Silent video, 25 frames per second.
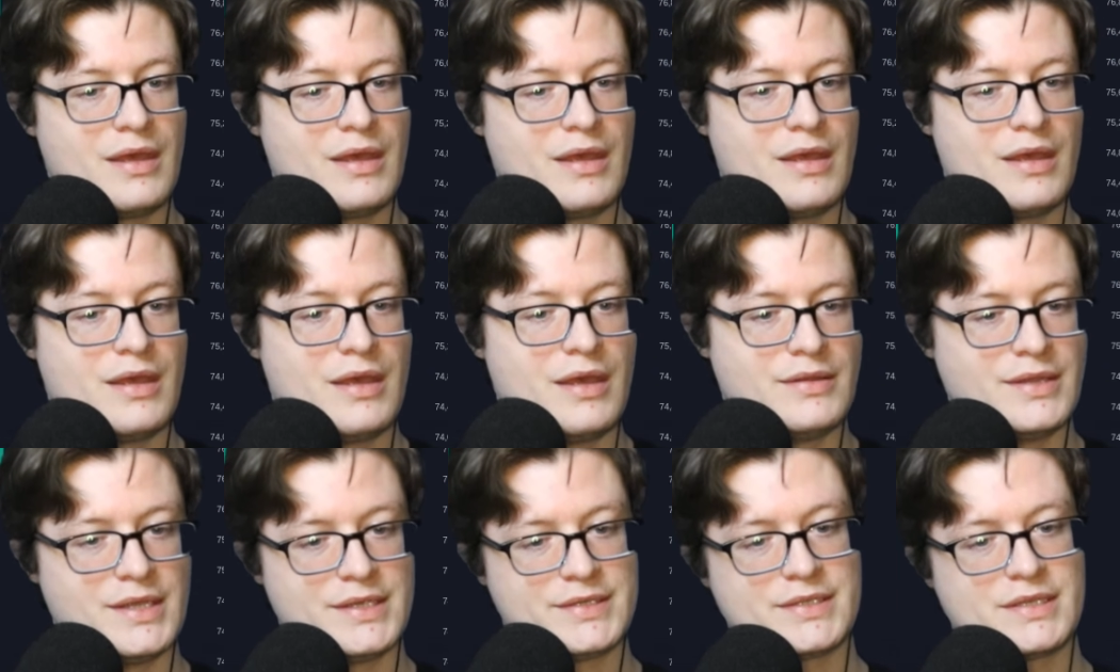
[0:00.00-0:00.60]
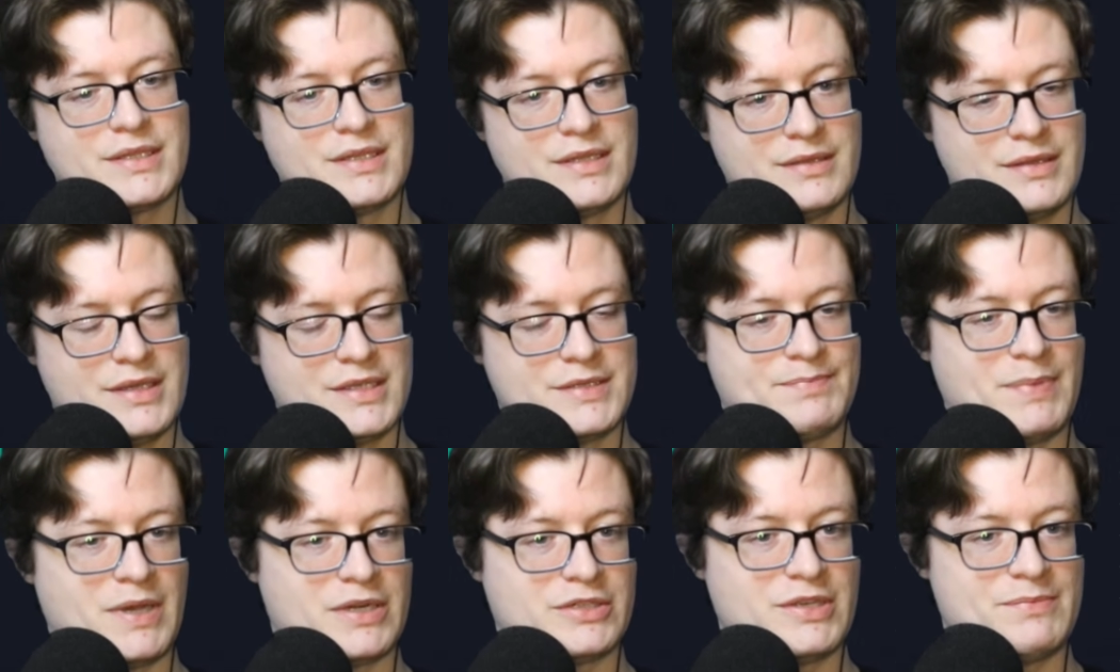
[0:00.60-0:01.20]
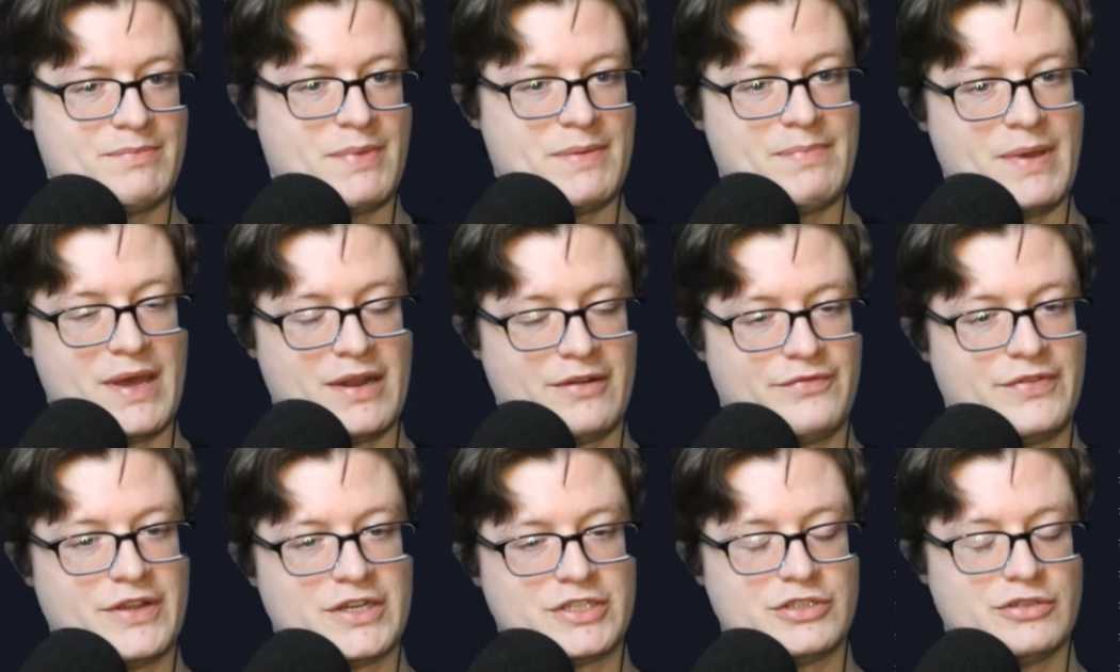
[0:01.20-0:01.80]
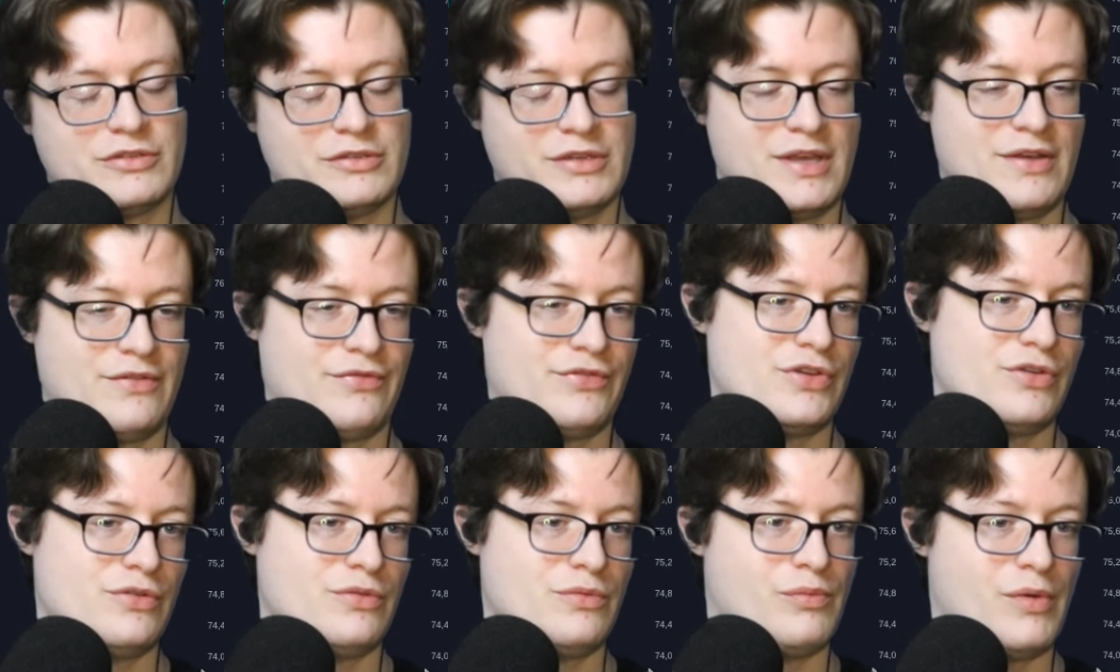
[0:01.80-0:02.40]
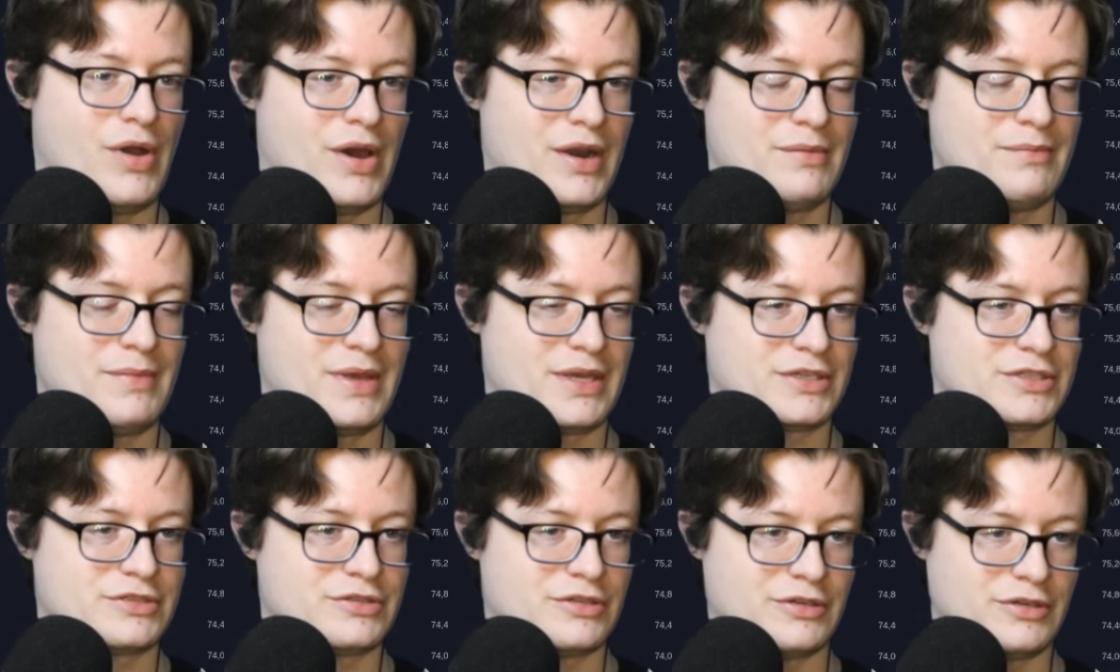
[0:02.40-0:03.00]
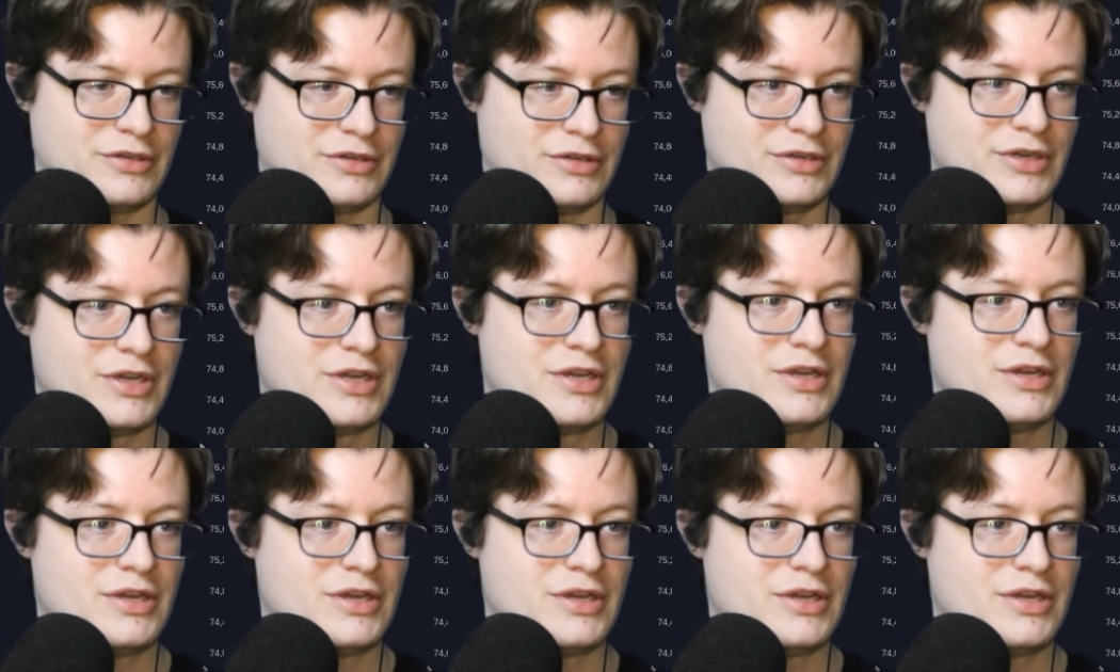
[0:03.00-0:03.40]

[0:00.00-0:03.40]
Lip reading: And this can especially be beneficial if you want to make sure,